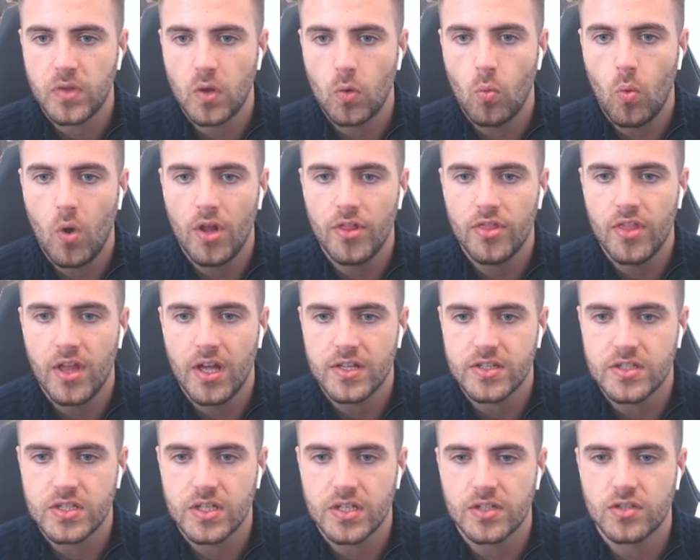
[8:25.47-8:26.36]
one
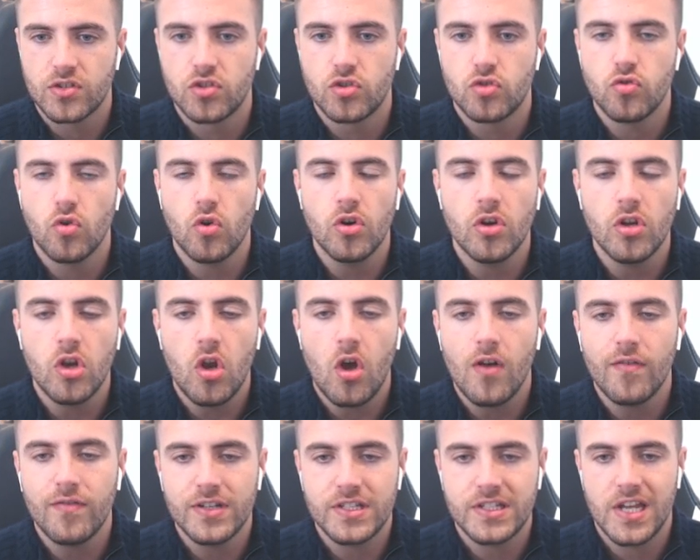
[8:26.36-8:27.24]
that's drawn a lot
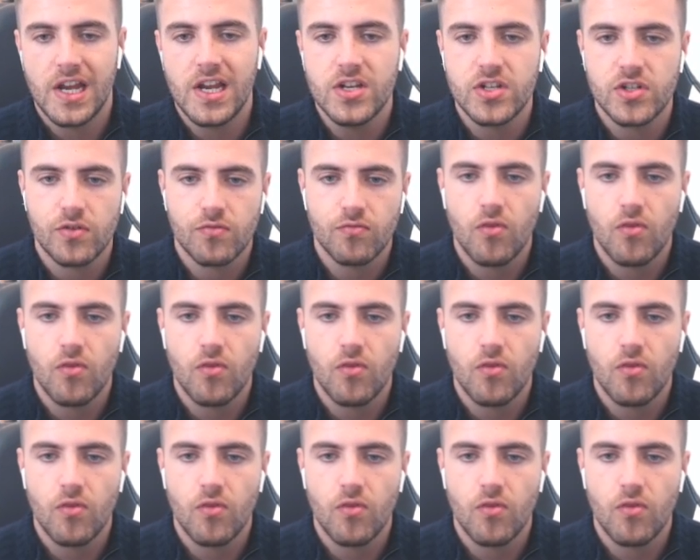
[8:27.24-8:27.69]
of attention.